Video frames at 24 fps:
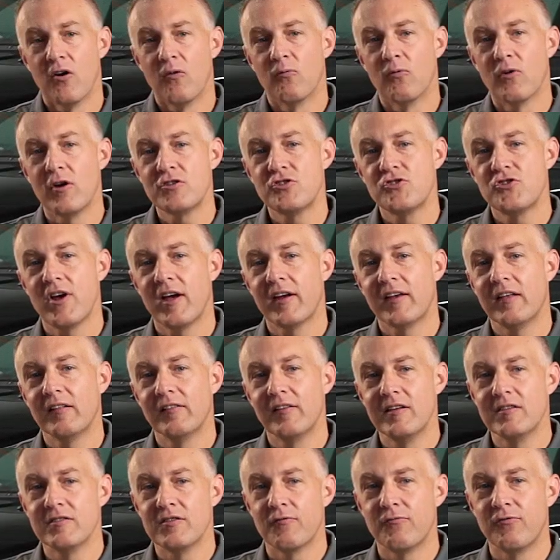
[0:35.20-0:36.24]
Rust jacking
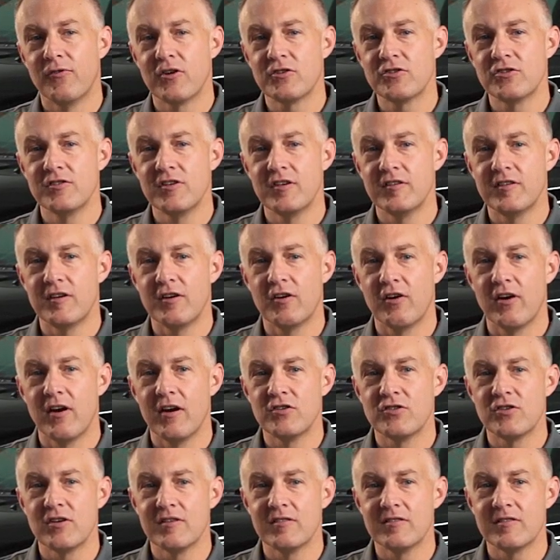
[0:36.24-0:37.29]
leads to friction
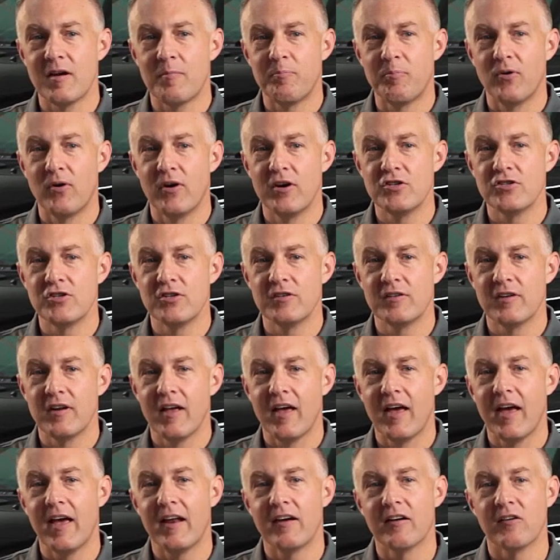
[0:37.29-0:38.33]
deterioration, separation,
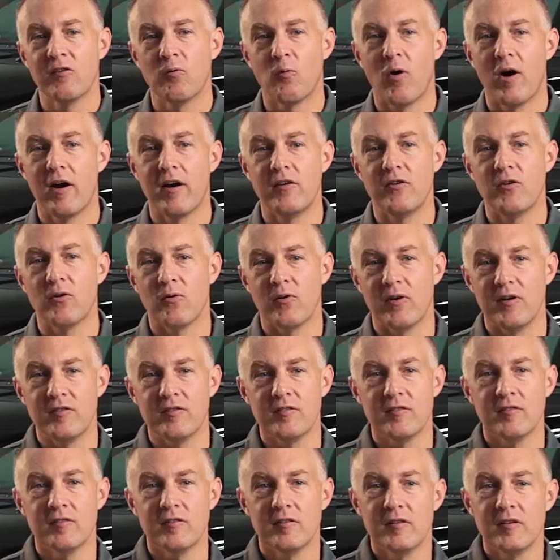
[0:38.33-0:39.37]
and unwanted
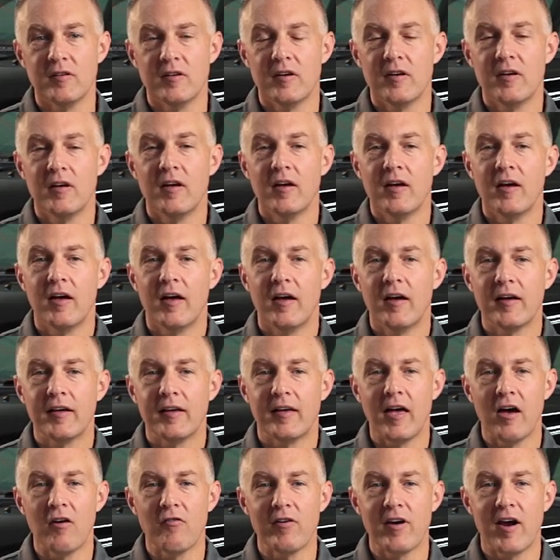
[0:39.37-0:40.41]
noise.
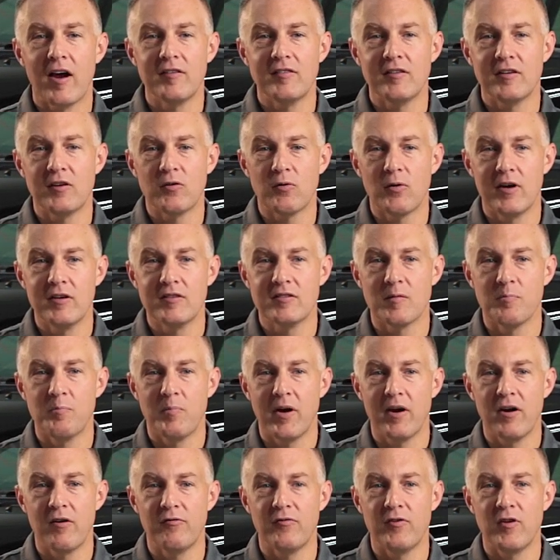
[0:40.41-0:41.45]
Galvanizing creates a
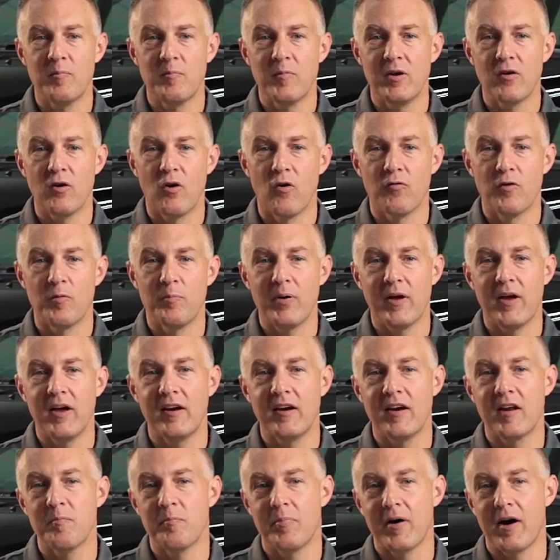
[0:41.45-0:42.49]
better fitment over
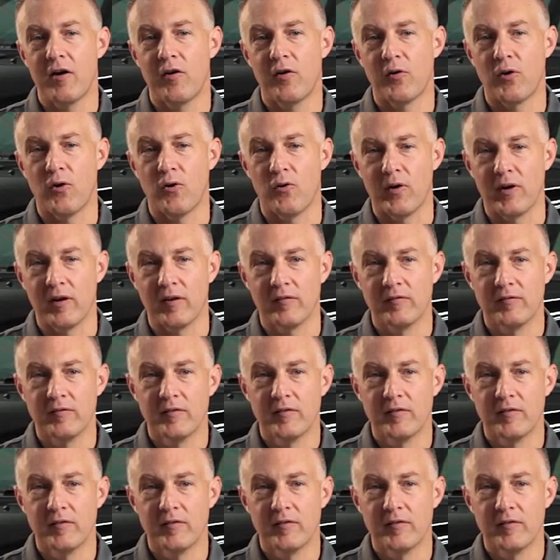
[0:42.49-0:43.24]
paint and powder coating.